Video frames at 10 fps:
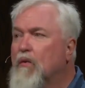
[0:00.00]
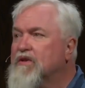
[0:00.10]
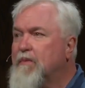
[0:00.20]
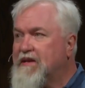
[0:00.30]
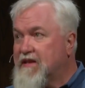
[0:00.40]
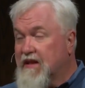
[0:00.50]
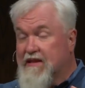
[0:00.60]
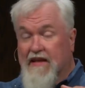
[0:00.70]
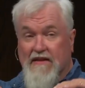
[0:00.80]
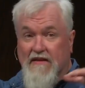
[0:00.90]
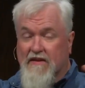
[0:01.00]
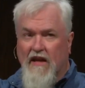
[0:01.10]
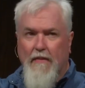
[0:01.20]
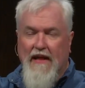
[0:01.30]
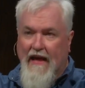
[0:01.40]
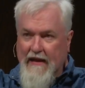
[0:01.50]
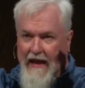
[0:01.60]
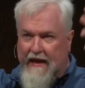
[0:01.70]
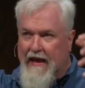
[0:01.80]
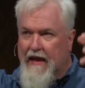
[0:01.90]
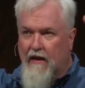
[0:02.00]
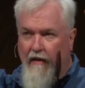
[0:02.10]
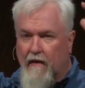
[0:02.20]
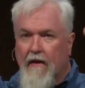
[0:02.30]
which basically says it's gonna be like lightning.